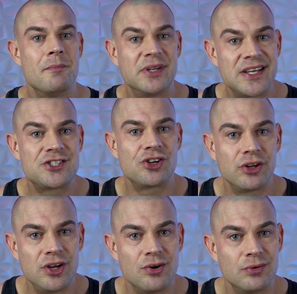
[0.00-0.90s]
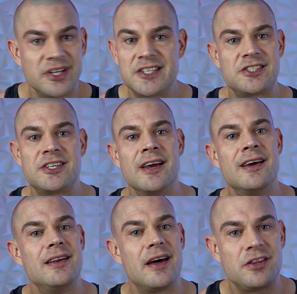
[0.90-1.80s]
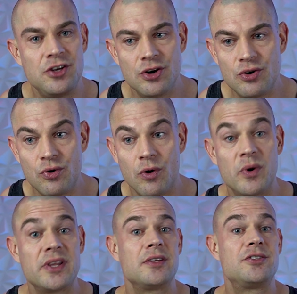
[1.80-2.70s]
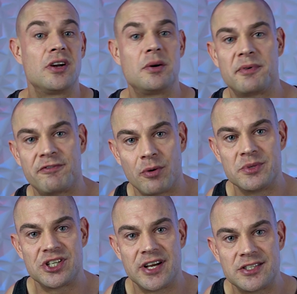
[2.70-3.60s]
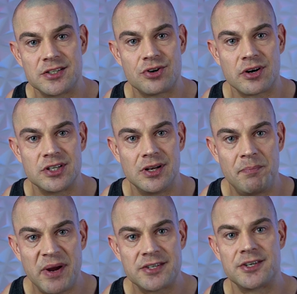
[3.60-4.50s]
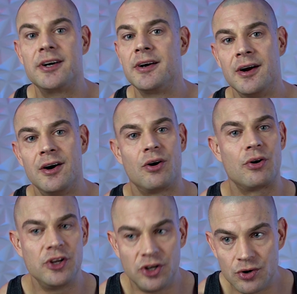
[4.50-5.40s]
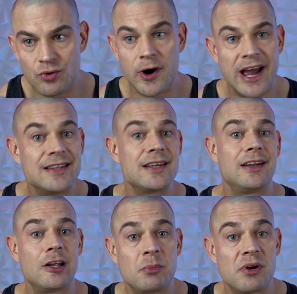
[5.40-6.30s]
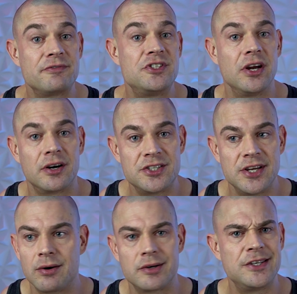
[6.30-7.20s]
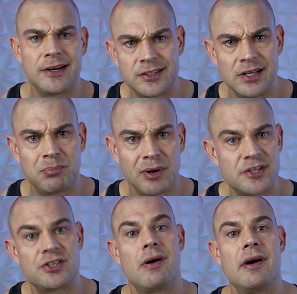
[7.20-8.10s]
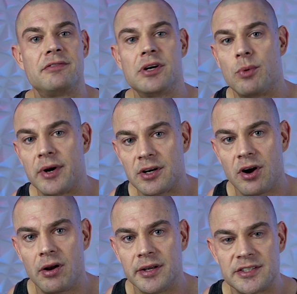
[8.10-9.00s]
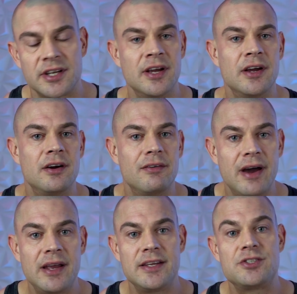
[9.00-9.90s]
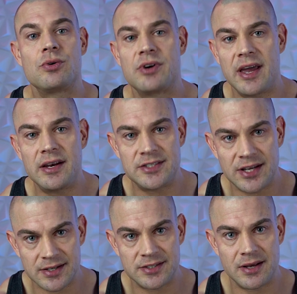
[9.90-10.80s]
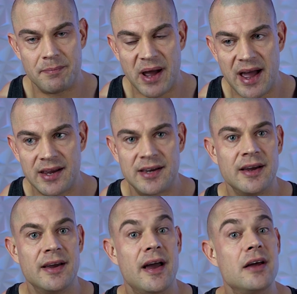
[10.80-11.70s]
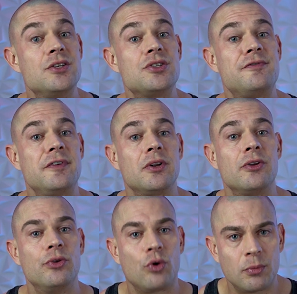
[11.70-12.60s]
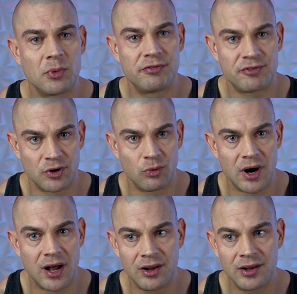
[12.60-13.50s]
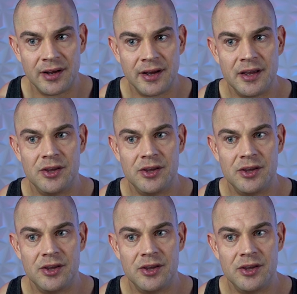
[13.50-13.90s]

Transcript: But that's all you. That's not you with a ton of performance enhancing drugs in the picture, or you and a little bit of TRT or TRT plus, however you want to call it, right? It's okay to take a step back and just feel normal for a while.